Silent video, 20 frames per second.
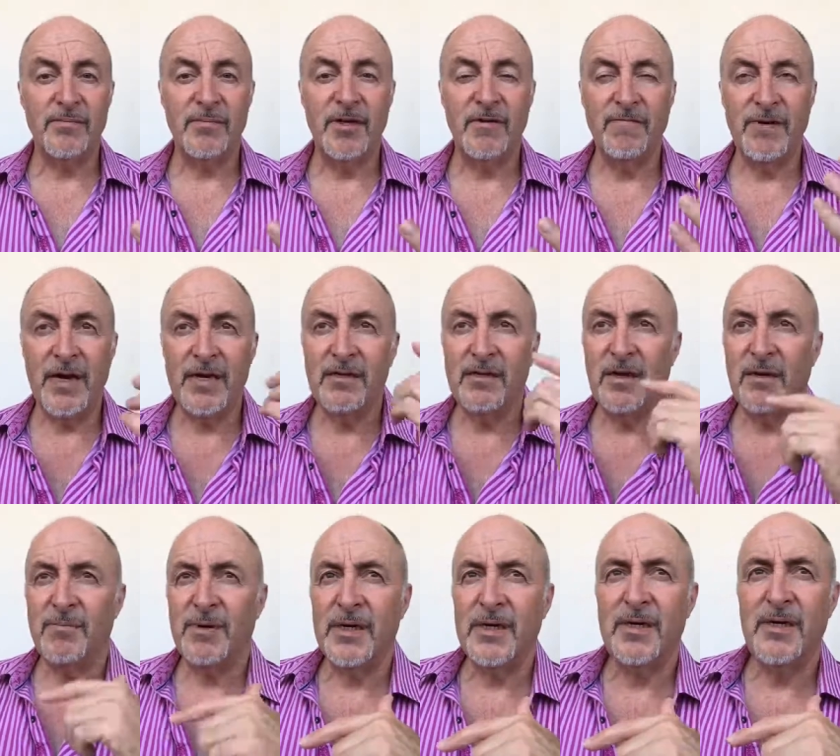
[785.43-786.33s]
In fact, I
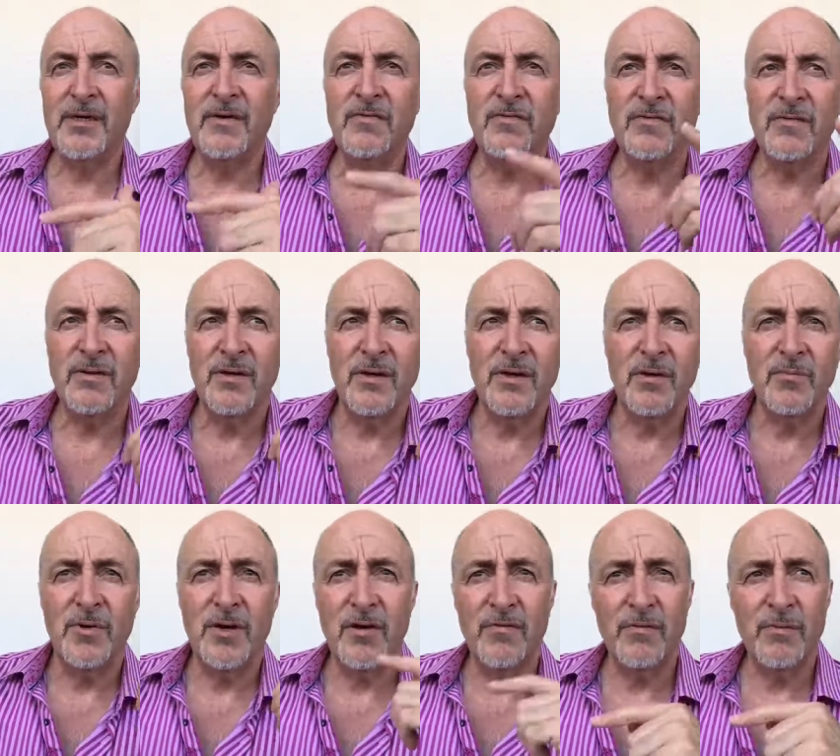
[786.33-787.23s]
believe
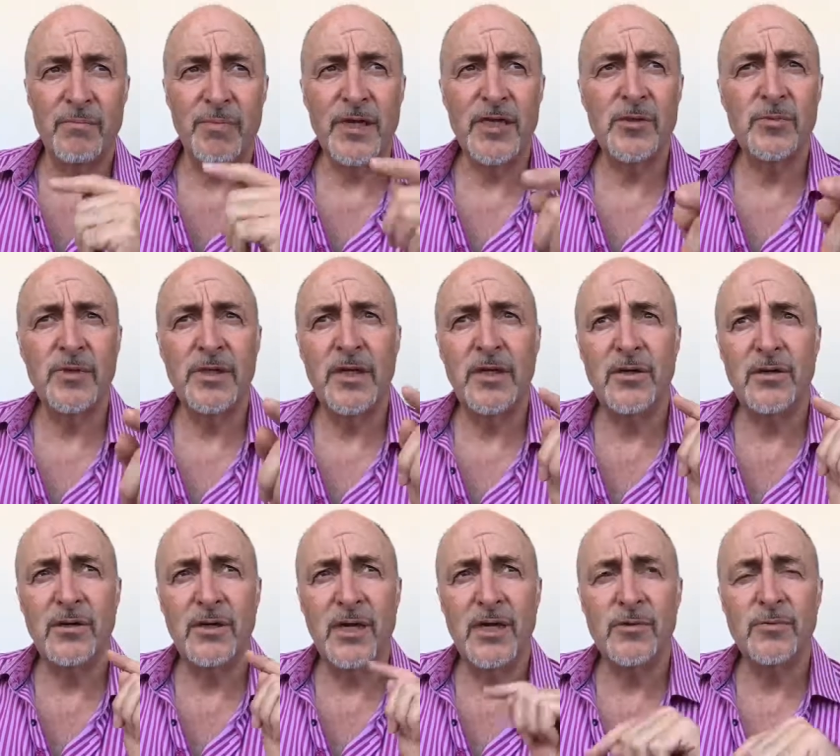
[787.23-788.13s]
what I heard from Blake'swood,
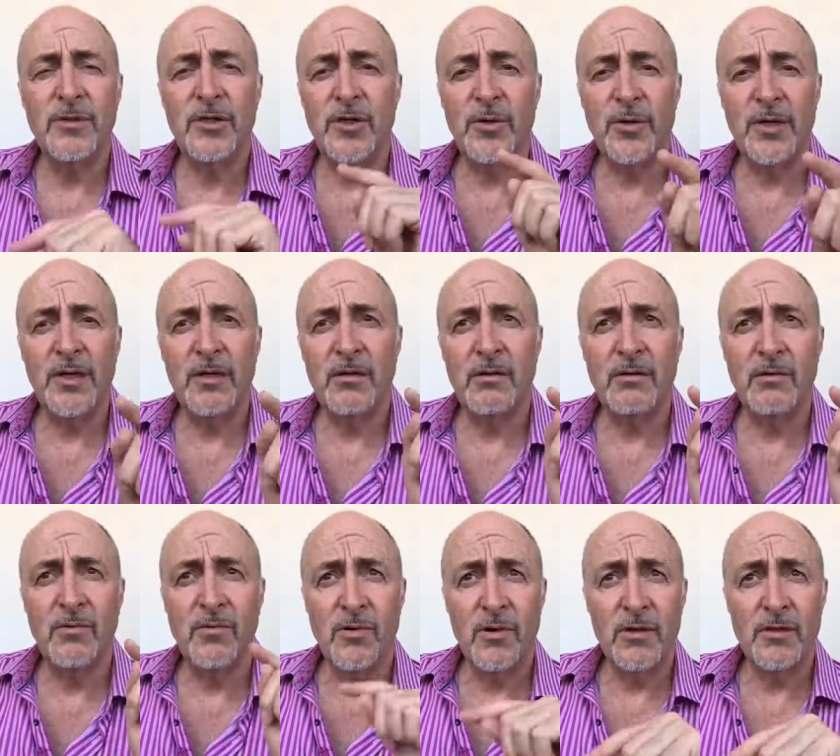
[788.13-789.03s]
the next one they're doing in
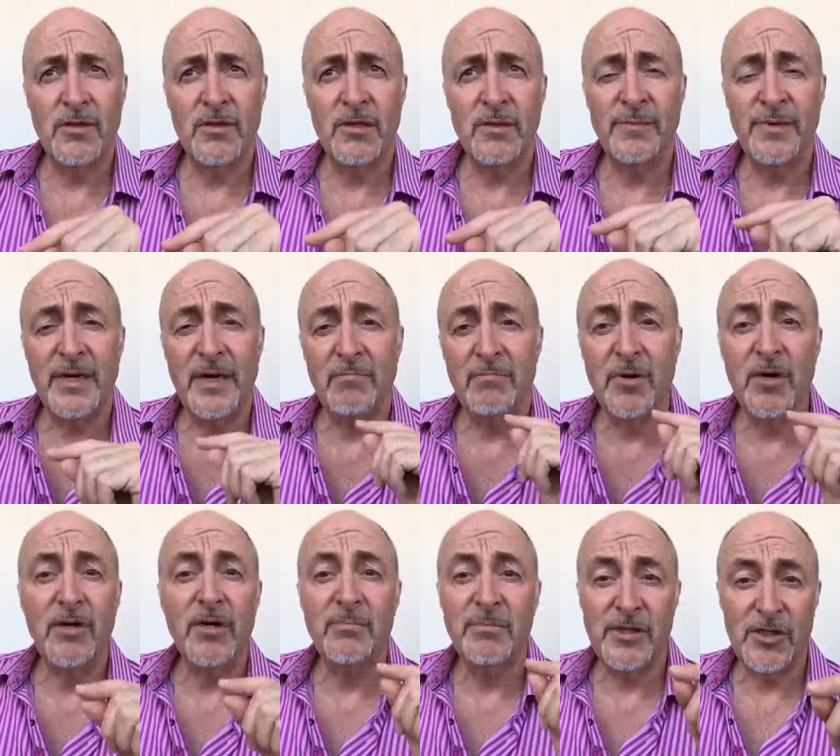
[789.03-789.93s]
August is going to be a
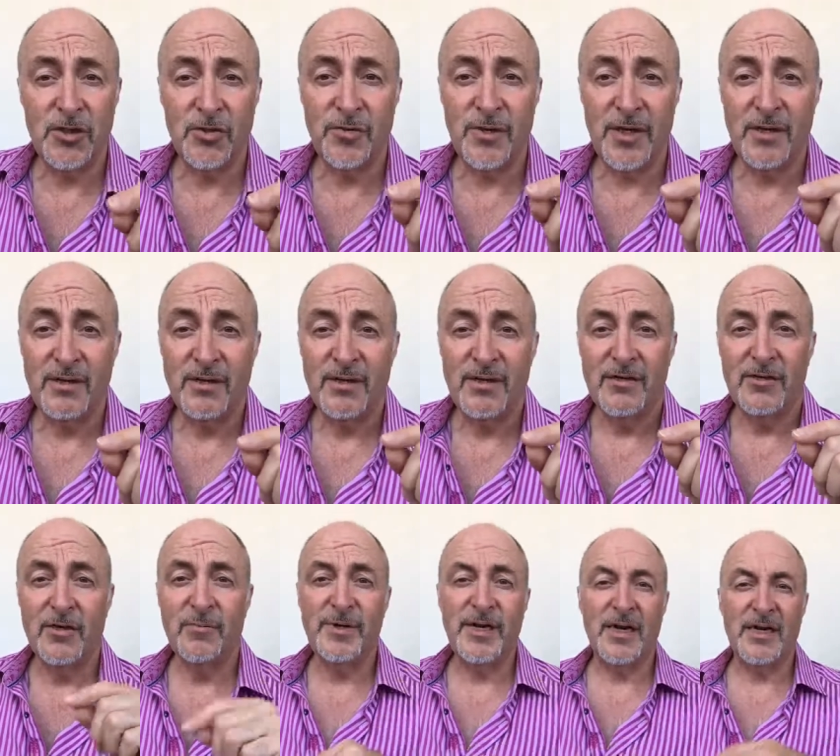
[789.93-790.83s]
murder mystery.
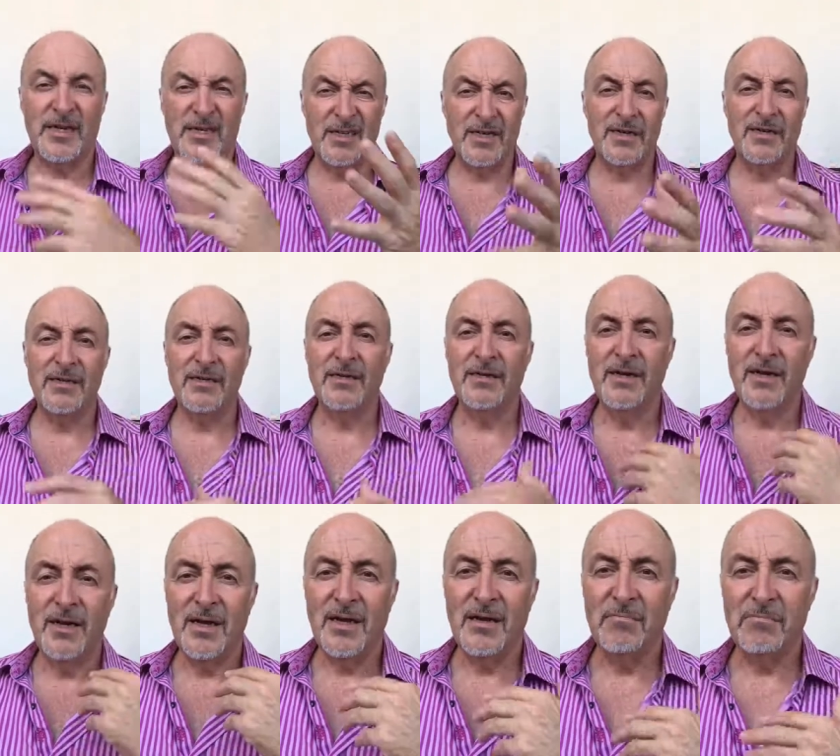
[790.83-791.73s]
So it'll be like a dinner,
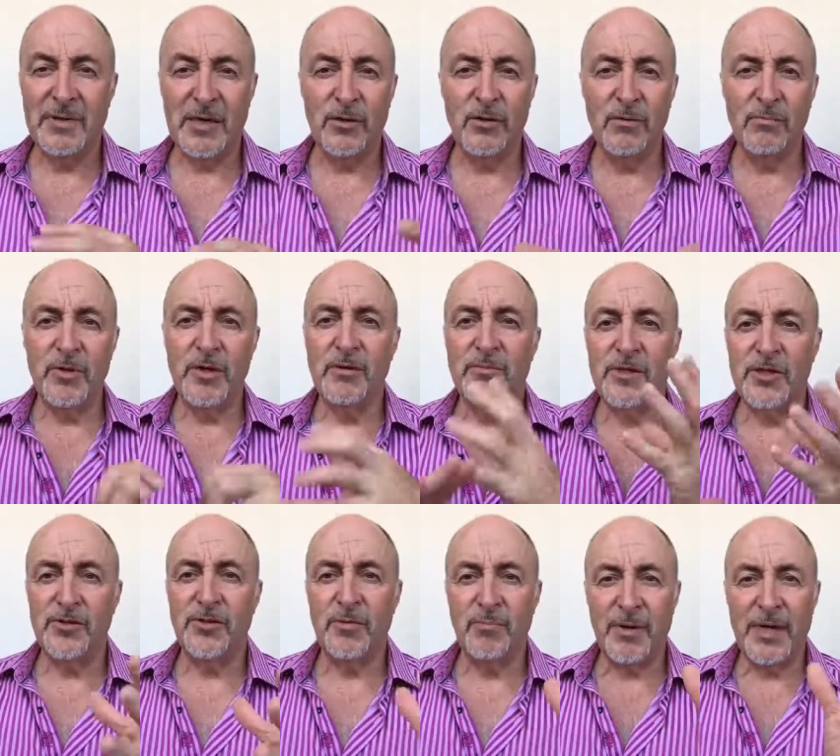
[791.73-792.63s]
mingle, murder
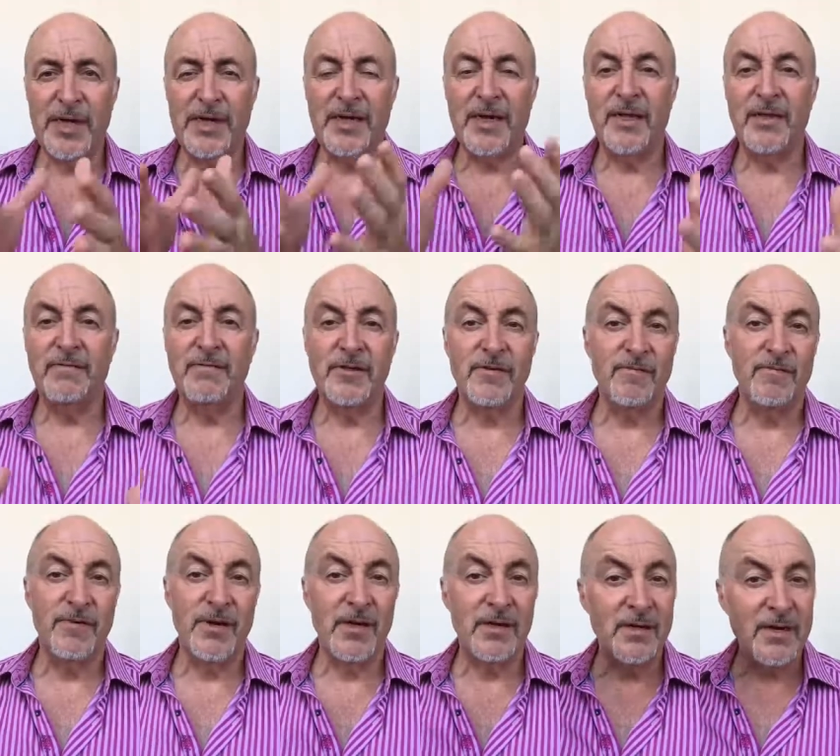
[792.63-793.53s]
mystery, playing together, having some
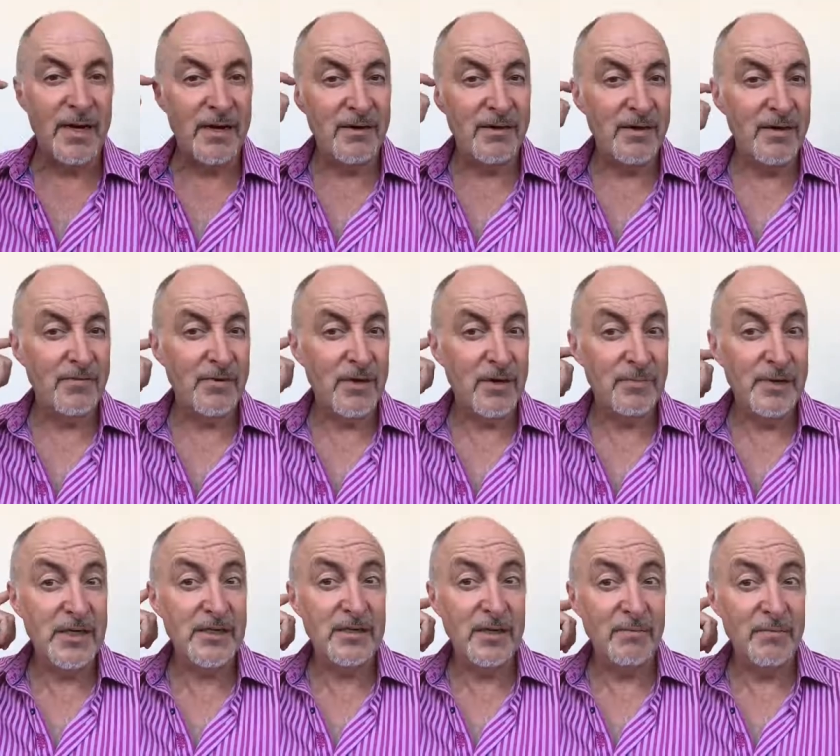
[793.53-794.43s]
fun. And if you're going to
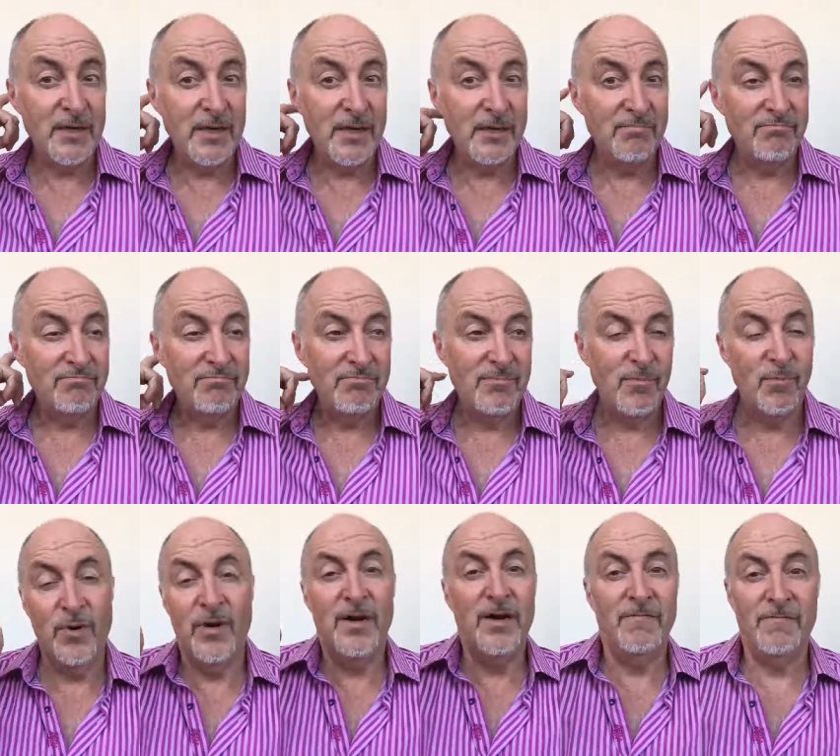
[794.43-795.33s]
meet somebody,
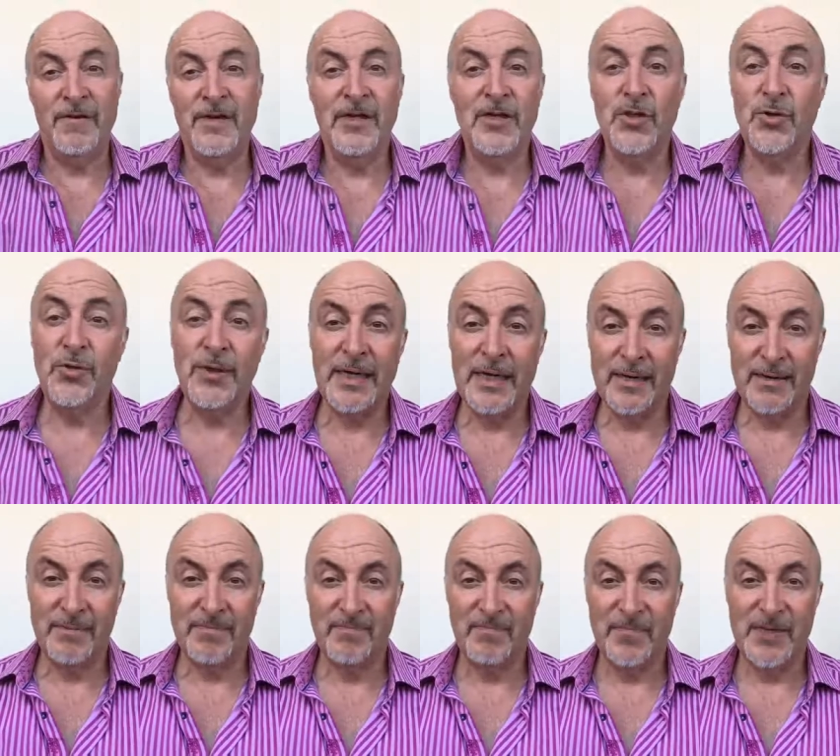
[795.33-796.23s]
why not have fun doing it?
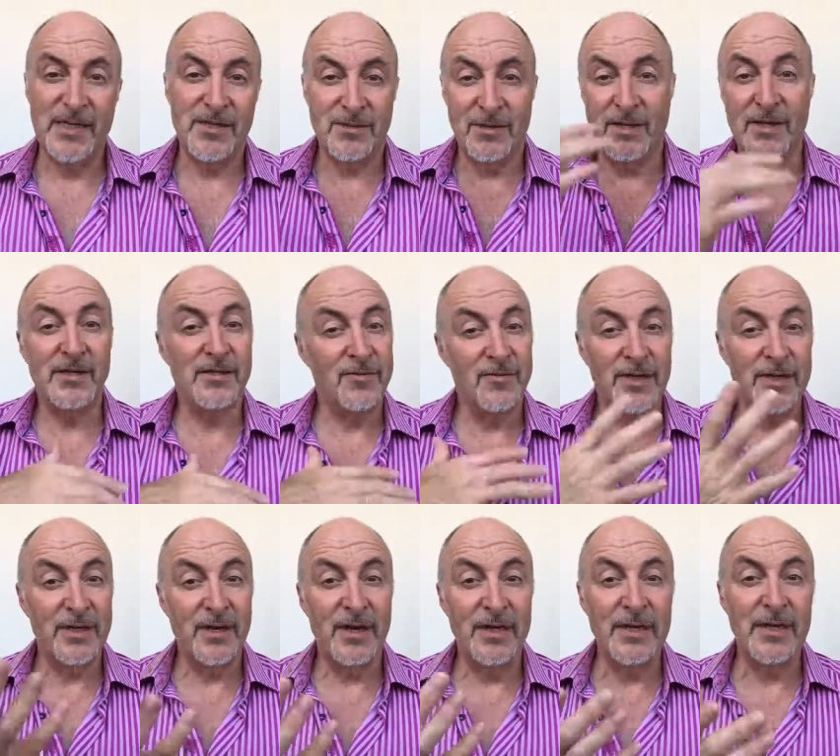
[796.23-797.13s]
So I think it's a really
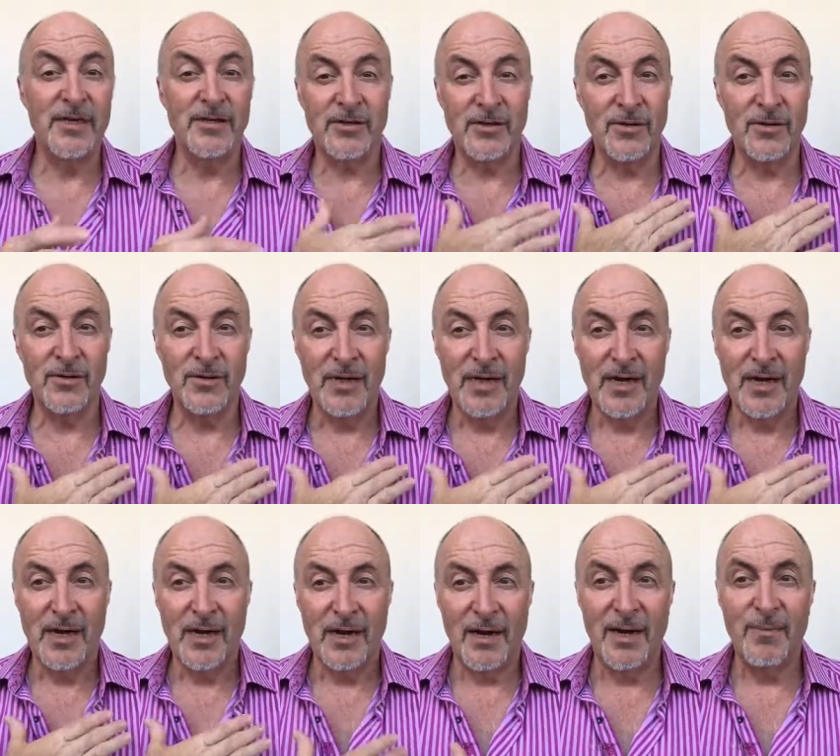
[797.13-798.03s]
good idea. So
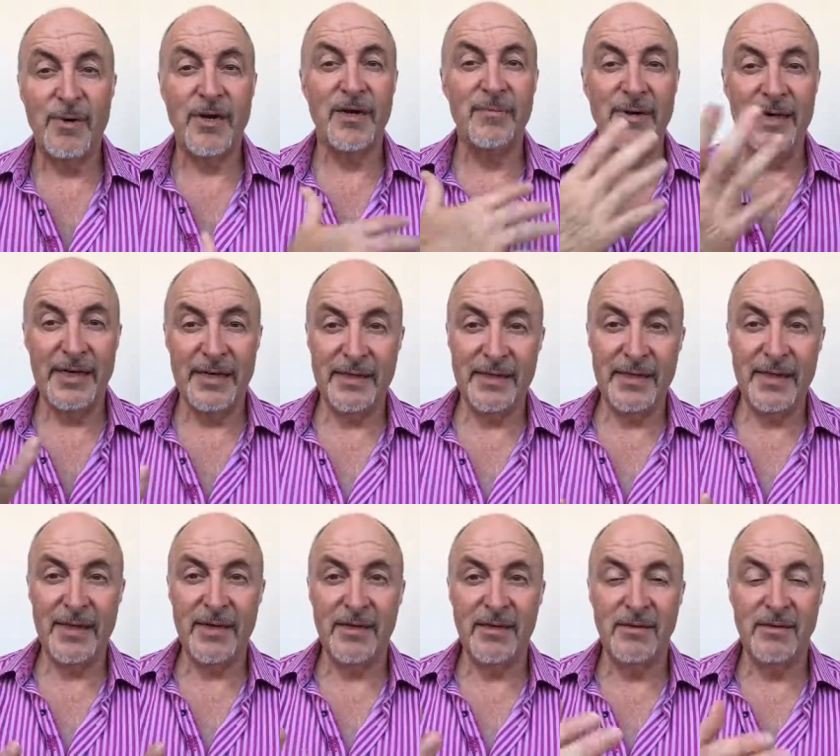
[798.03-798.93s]
I'm recommending
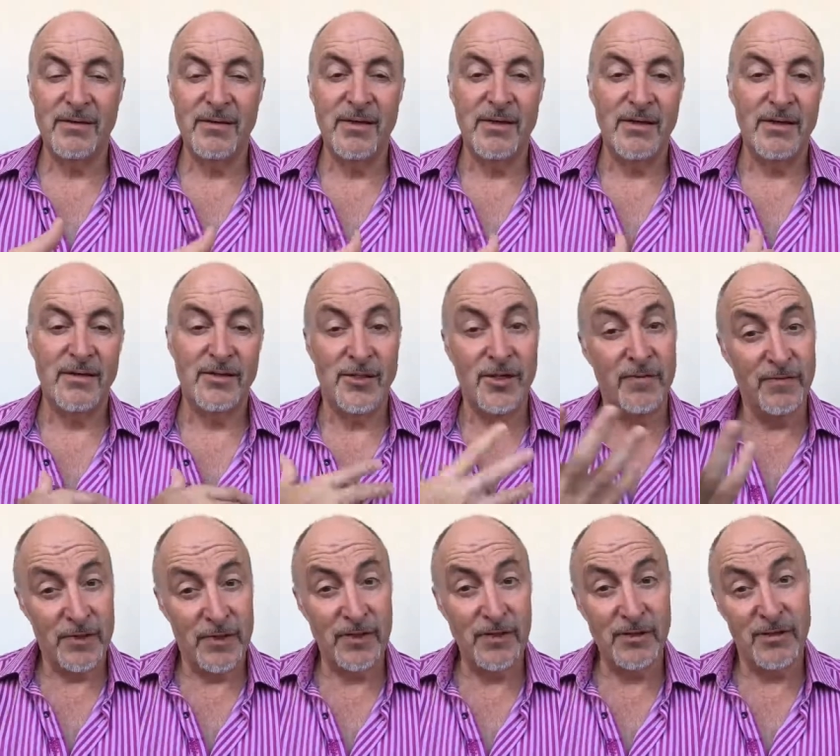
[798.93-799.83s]
their
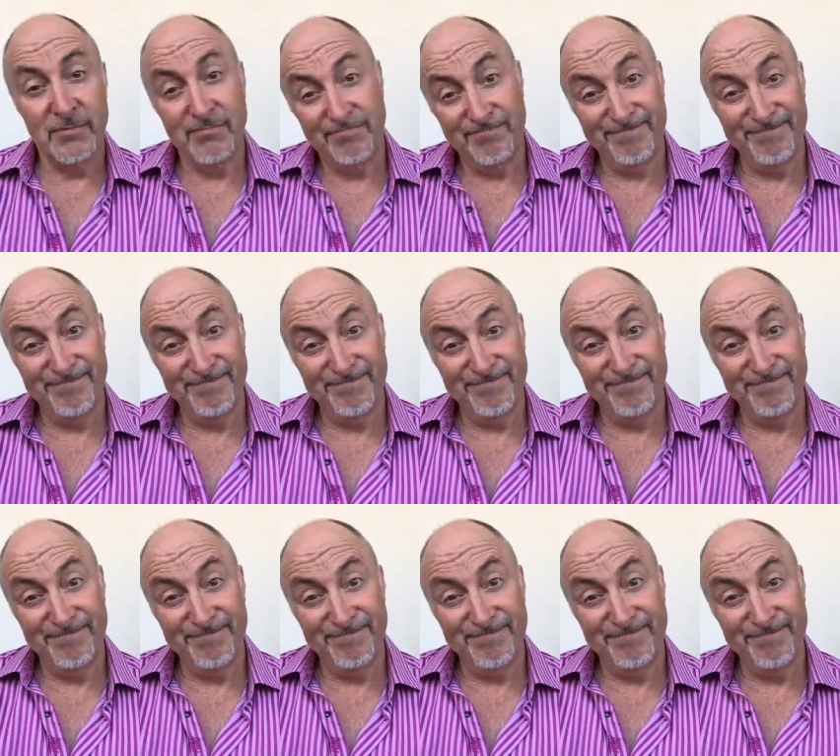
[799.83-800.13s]
services.